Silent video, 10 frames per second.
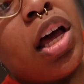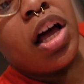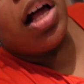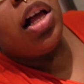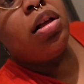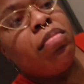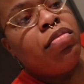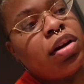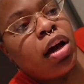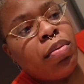um
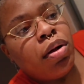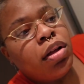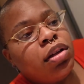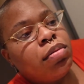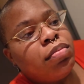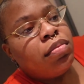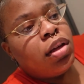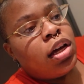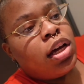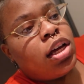when i woke up
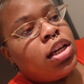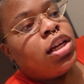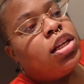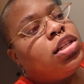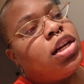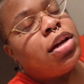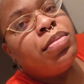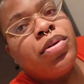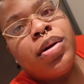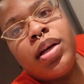uh yesterday
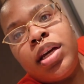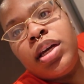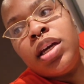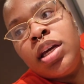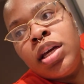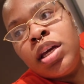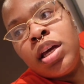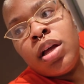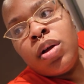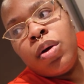morning
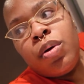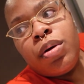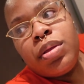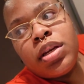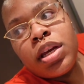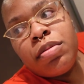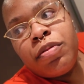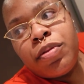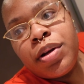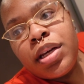or the day
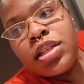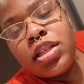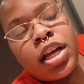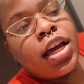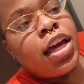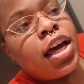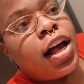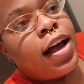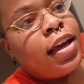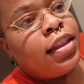before yesterday
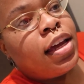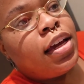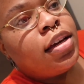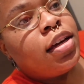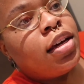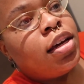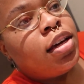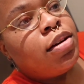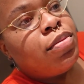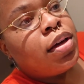i like
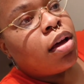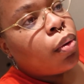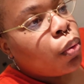uh went